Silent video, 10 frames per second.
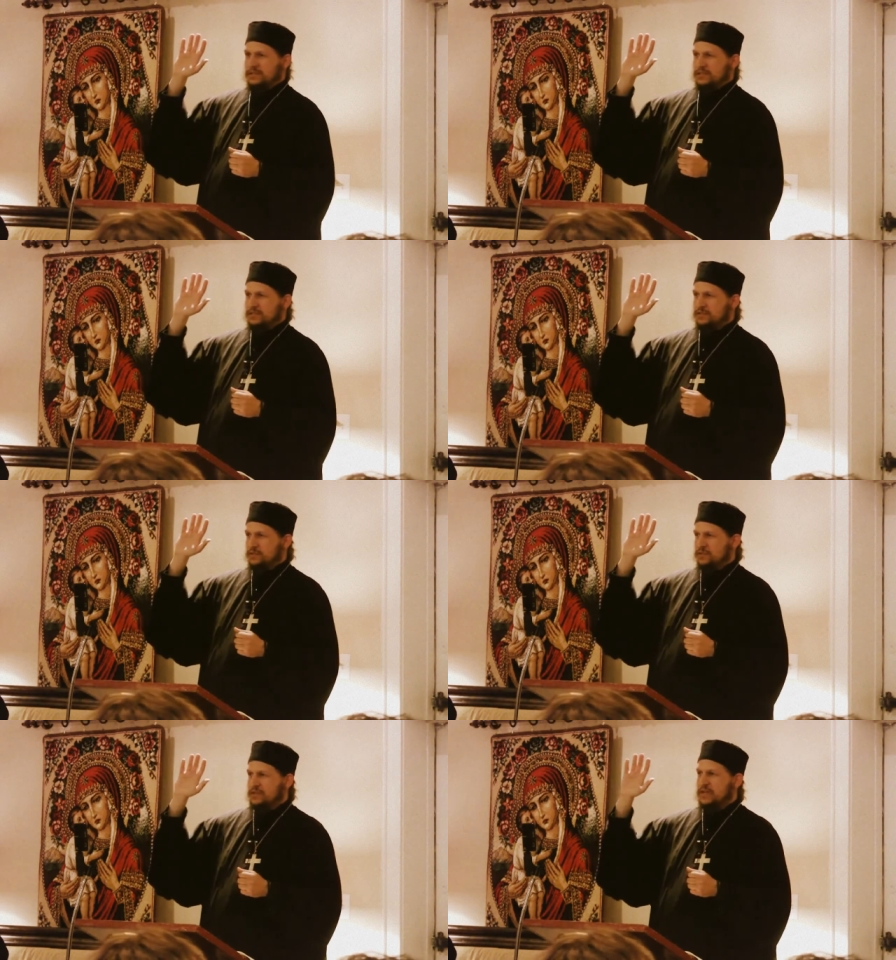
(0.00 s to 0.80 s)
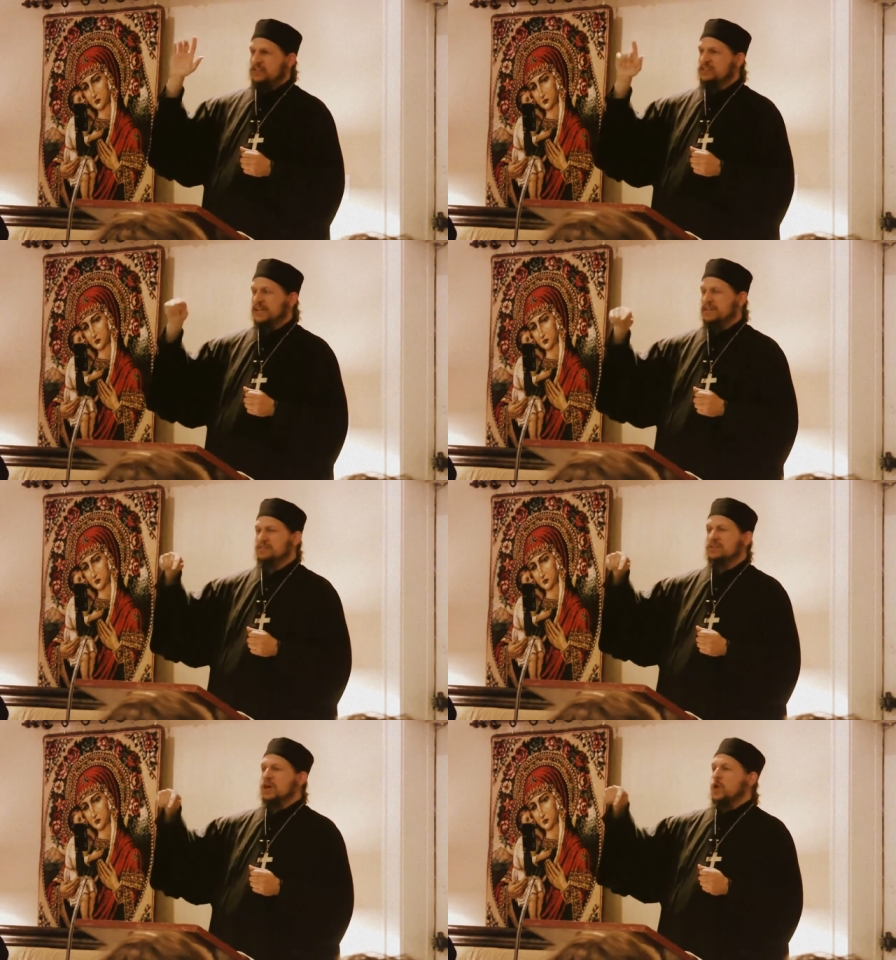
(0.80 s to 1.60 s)
Just a few. St.
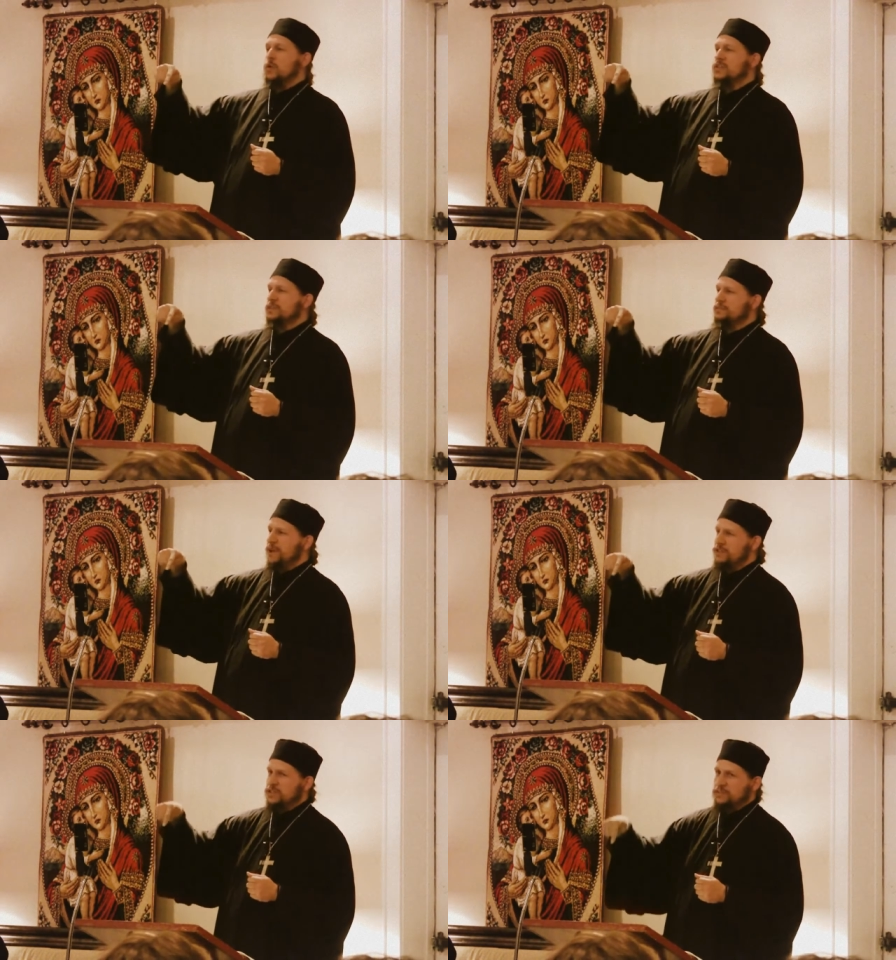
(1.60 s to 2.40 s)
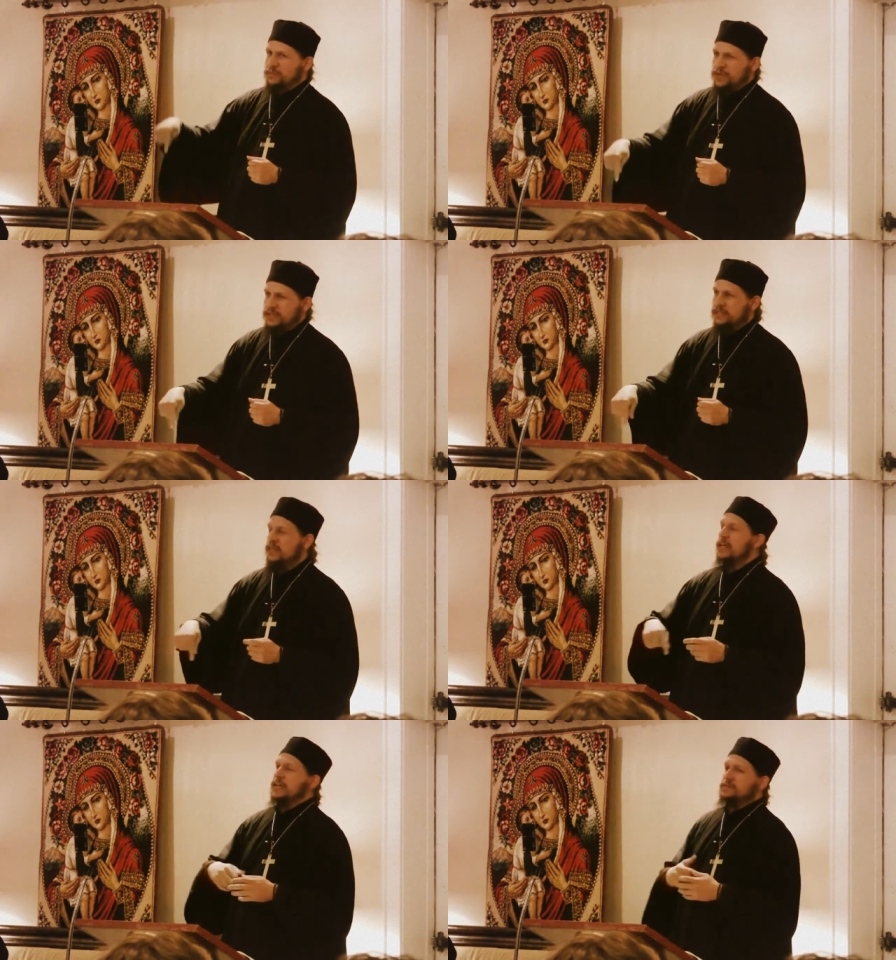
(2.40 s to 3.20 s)
Arsenios was the parish
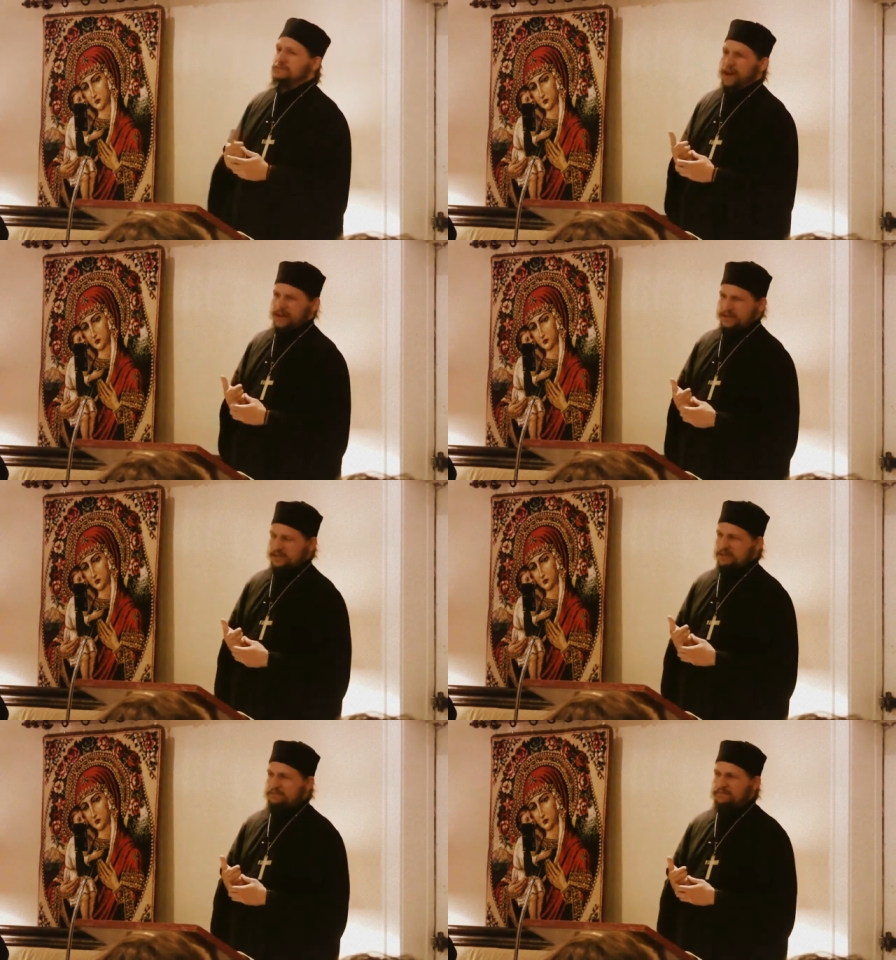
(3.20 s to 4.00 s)
priest in Farasa.